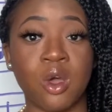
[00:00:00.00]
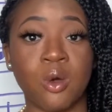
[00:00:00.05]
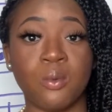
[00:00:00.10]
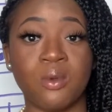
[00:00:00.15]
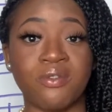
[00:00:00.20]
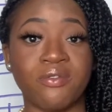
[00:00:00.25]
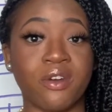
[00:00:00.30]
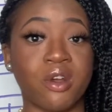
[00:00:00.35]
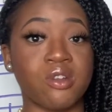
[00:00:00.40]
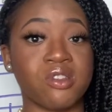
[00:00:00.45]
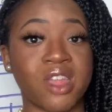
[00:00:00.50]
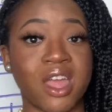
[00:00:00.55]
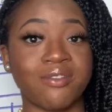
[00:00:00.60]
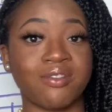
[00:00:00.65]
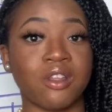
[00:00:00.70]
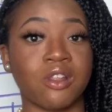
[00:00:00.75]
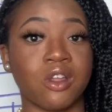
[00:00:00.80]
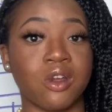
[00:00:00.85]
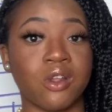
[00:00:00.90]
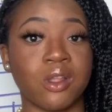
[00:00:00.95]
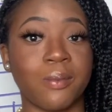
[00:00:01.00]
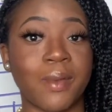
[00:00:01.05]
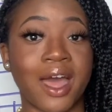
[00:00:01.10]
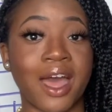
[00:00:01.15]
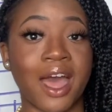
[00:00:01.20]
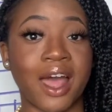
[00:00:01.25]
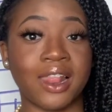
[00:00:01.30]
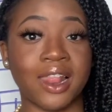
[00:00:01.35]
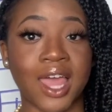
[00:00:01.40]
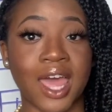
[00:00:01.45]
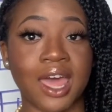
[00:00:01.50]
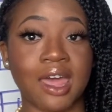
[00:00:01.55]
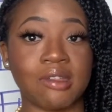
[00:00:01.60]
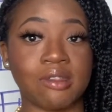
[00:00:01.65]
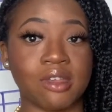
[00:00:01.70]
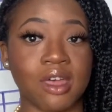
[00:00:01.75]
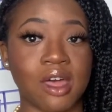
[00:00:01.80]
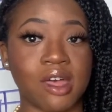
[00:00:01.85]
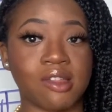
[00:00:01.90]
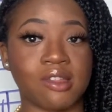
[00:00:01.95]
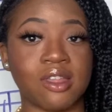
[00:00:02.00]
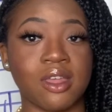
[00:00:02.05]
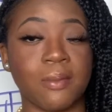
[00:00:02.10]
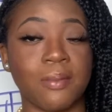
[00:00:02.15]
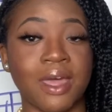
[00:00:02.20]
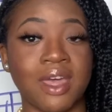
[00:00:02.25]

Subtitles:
we first have to learn about our last concept,